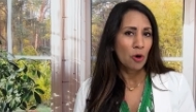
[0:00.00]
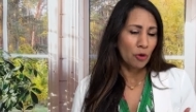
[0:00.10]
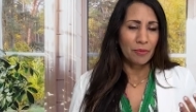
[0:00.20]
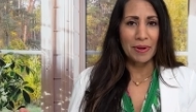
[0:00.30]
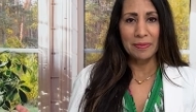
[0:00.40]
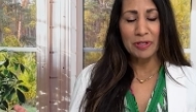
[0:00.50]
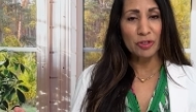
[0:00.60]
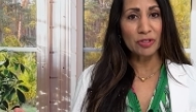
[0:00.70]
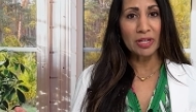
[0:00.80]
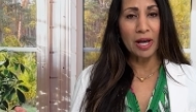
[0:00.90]
or maybe
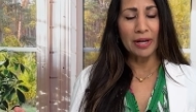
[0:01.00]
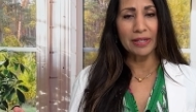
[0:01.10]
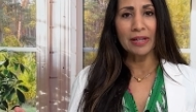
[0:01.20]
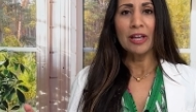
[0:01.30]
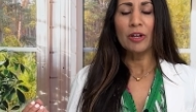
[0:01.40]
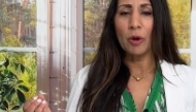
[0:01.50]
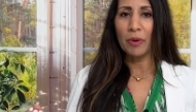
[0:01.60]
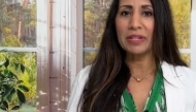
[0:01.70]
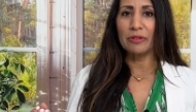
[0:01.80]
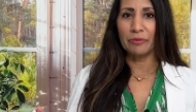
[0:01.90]
should not go
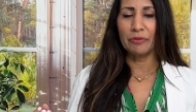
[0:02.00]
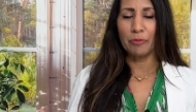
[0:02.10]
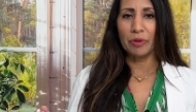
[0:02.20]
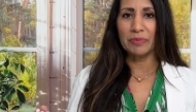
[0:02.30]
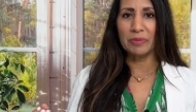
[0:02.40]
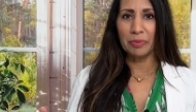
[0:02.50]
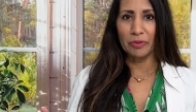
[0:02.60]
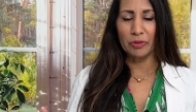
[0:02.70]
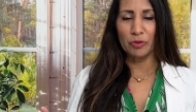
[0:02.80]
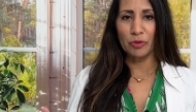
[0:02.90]
on different forms of birth
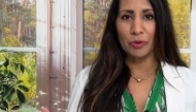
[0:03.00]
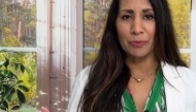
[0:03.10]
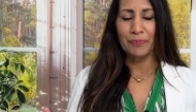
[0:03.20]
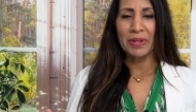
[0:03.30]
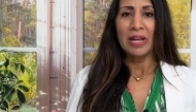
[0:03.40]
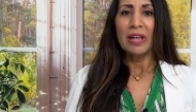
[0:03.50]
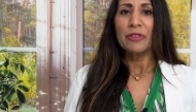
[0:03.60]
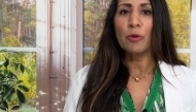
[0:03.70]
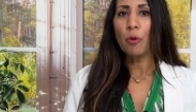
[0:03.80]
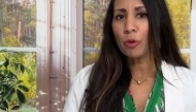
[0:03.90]
control.
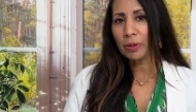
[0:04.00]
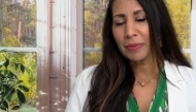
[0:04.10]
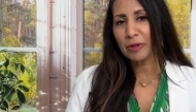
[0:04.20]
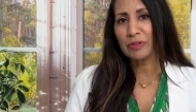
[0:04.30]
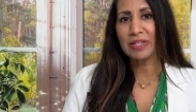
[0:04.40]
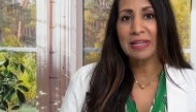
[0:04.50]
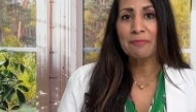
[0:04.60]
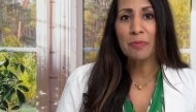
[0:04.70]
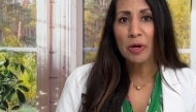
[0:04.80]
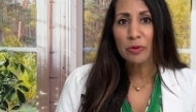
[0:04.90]
The hormones in
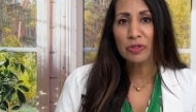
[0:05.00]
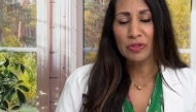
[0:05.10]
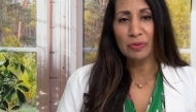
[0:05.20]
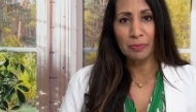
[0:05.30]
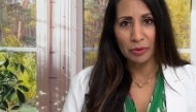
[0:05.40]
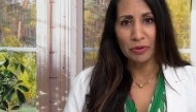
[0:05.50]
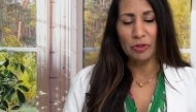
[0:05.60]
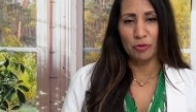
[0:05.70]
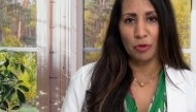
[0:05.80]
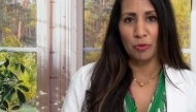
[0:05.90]
most birth
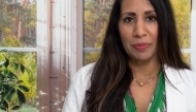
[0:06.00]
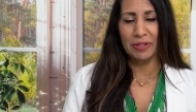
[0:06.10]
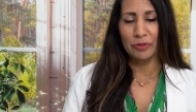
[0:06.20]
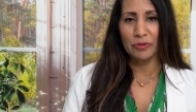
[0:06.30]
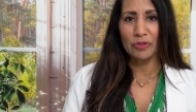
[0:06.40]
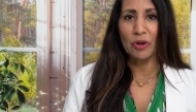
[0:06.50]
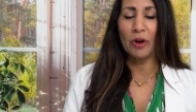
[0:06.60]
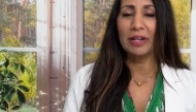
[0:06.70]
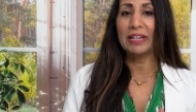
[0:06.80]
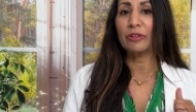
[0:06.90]
control pills
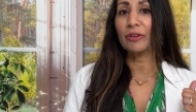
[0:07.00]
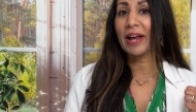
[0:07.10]
are either